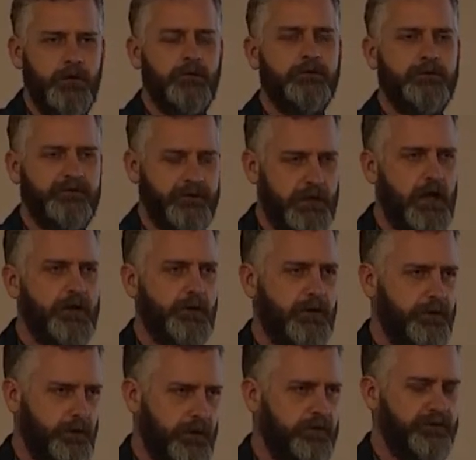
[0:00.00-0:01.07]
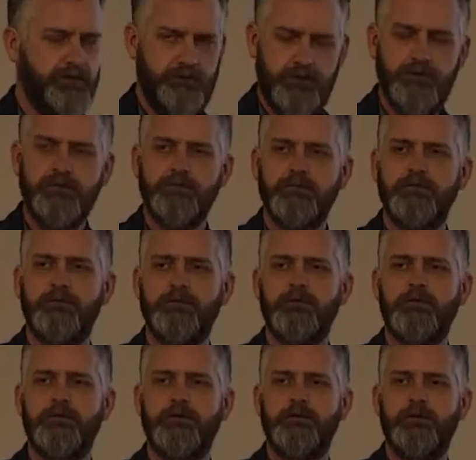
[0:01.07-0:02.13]
slaughtering the rest of you.
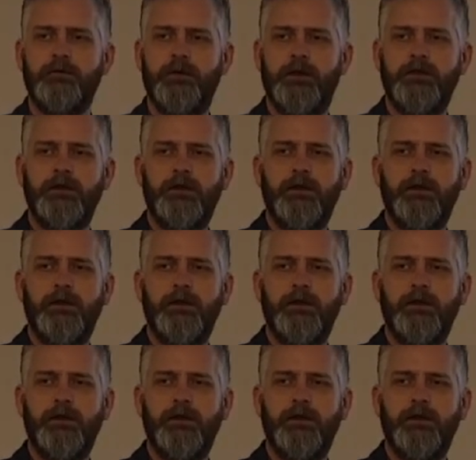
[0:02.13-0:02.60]
Right?